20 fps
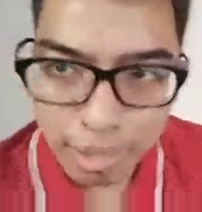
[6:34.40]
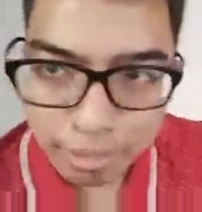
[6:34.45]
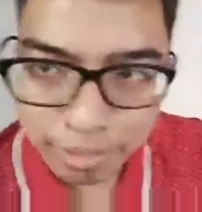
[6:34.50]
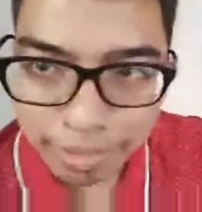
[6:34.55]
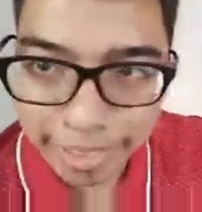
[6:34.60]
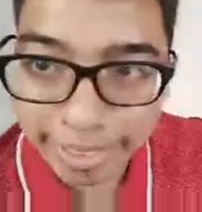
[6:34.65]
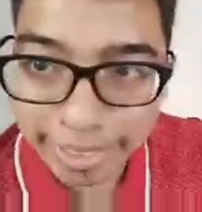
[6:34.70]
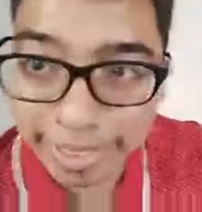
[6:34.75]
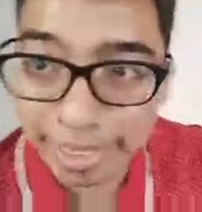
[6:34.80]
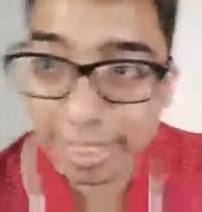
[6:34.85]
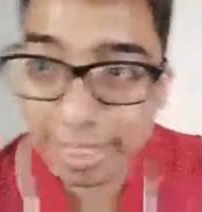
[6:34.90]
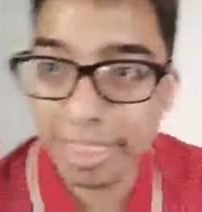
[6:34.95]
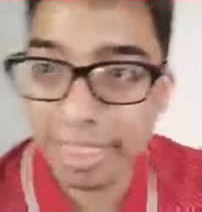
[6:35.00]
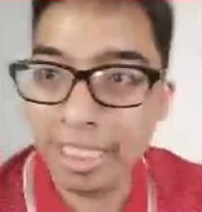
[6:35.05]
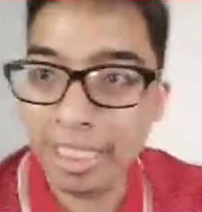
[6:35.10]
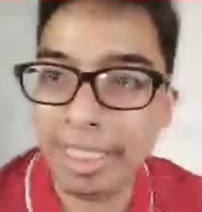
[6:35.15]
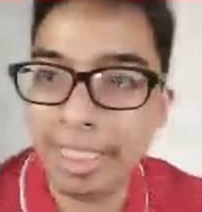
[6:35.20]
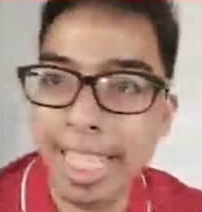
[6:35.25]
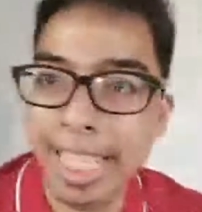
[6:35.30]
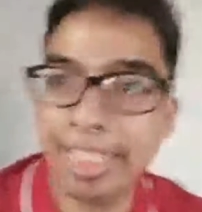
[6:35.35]

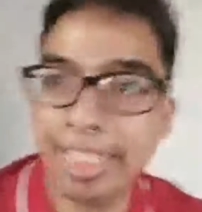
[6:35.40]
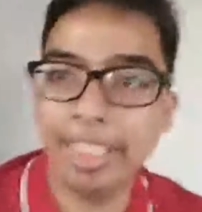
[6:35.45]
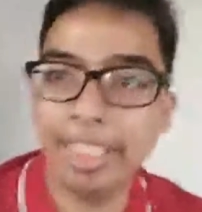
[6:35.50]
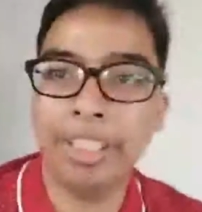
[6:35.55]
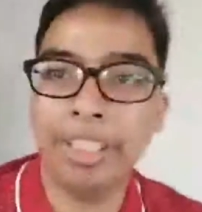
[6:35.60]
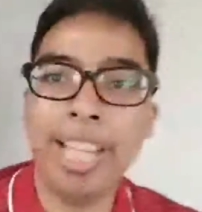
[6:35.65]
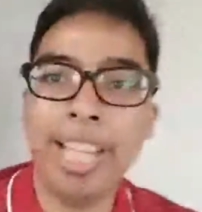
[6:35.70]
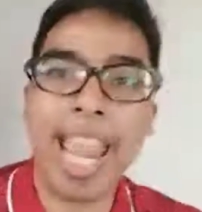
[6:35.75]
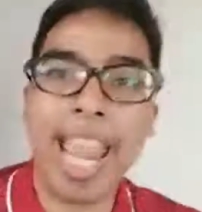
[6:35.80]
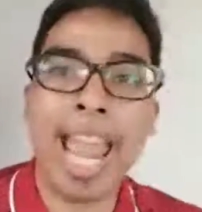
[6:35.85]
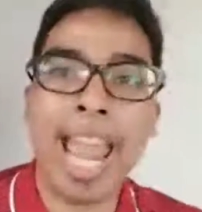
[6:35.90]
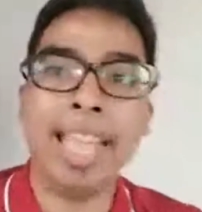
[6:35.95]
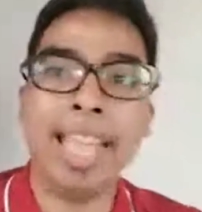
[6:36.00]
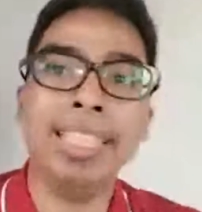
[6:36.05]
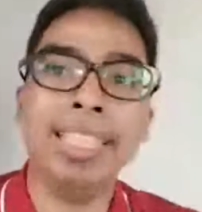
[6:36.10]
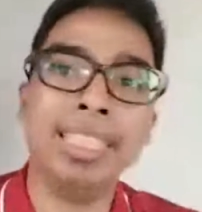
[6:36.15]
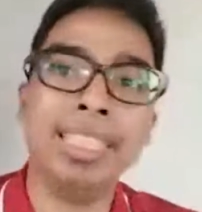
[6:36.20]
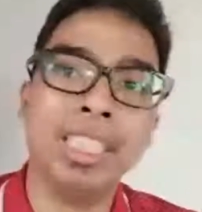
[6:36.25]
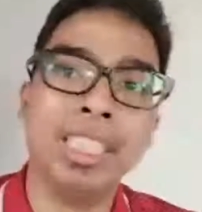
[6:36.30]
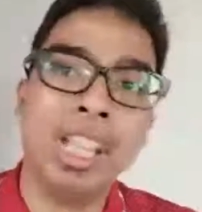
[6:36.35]
recently selected their
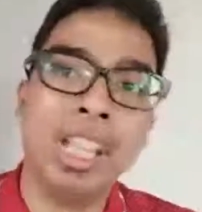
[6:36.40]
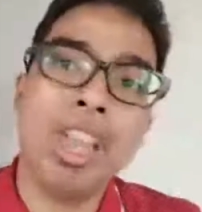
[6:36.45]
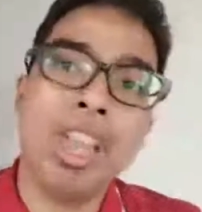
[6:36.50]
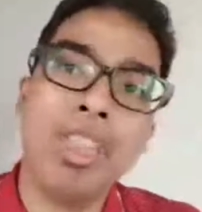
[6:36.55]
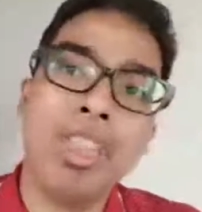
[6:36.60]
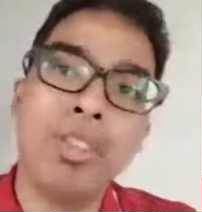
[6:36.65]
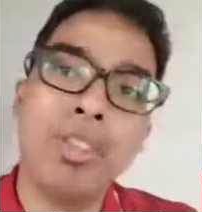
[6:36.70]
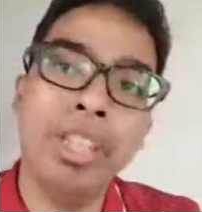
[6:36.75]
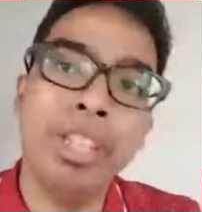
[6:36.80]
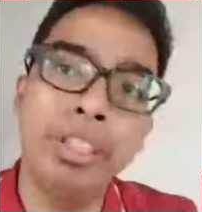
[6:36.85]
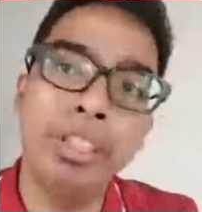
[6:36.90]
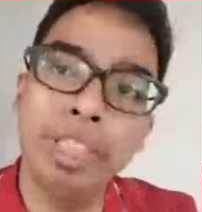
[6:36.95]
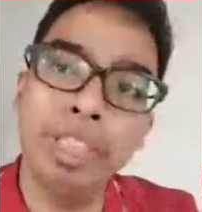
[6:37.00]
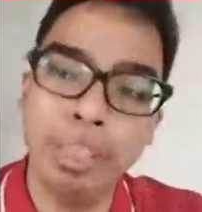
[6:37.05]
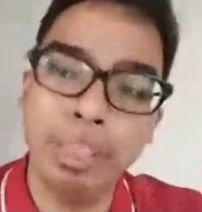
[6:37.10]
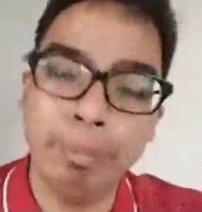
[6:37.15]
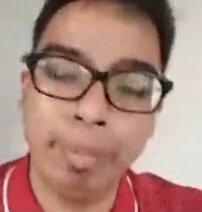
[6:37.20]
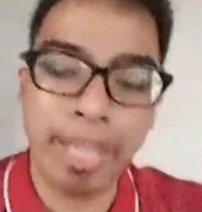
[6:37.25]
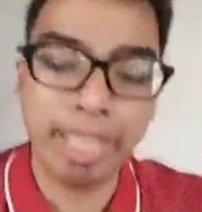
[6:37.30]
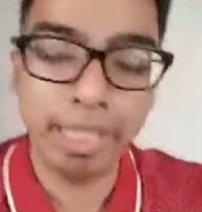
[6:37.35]
acts to their
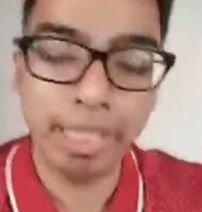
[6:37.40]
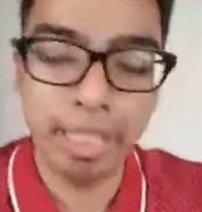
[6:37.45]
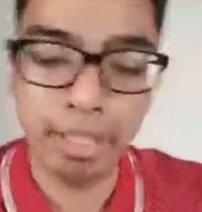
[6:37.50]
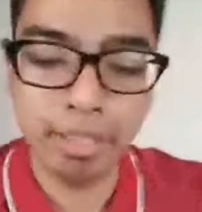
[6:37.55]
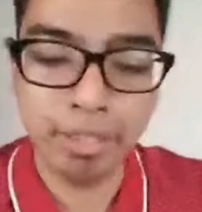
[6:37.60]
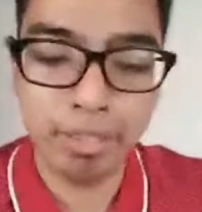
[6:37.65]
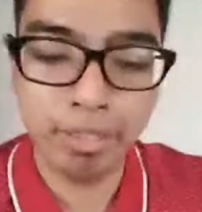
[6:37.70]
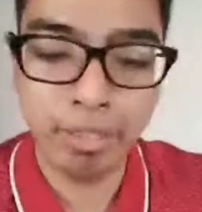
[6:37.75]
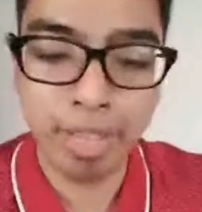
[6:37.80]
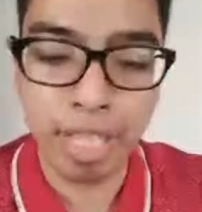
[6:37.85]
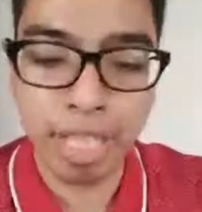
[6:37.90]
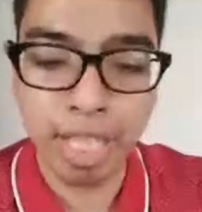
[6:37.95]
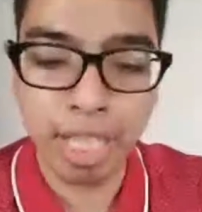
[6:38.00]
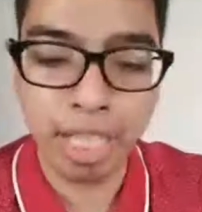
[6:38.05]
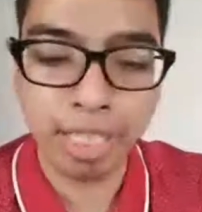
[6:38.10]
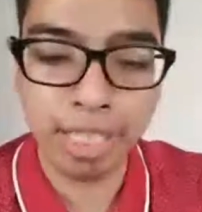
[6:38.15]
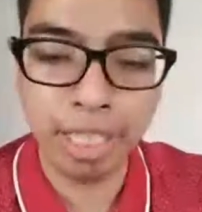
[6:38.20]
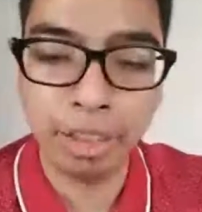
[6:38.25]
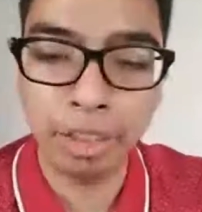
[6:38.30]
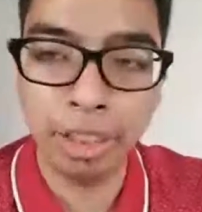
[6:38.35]
respective
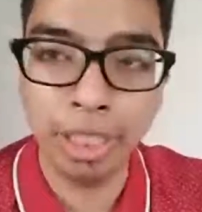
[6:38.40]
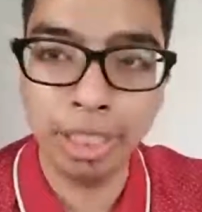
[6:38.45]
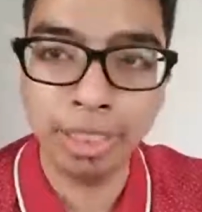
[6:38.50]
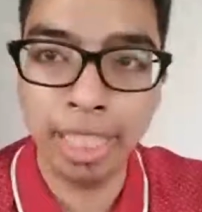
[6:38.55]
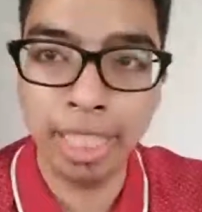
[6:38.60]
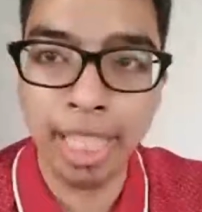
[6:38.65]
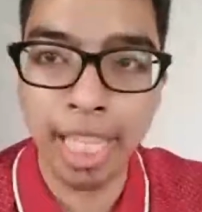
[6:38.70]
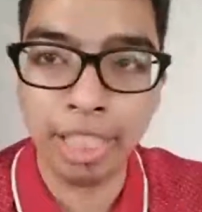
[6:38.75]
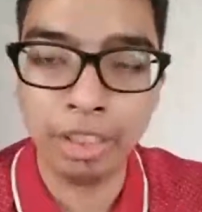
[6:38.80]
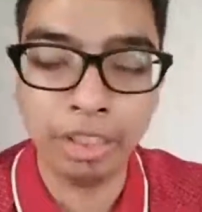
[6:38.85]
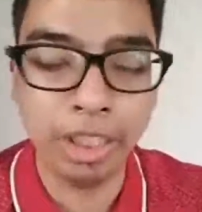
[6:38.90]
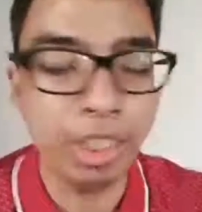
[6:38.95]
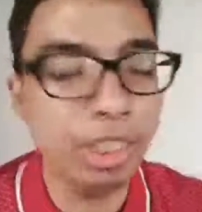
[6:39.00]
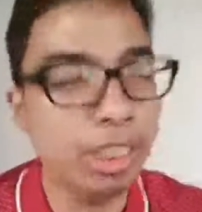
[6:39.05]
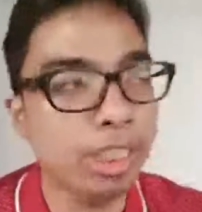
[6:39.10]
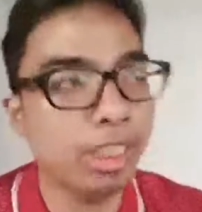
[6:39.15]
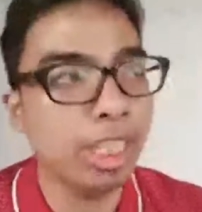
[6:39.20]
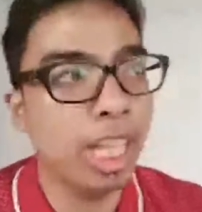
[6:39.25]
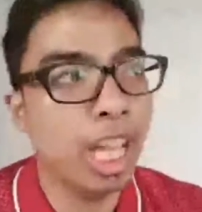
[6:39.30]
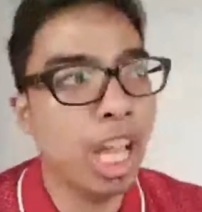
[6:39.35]
national selections.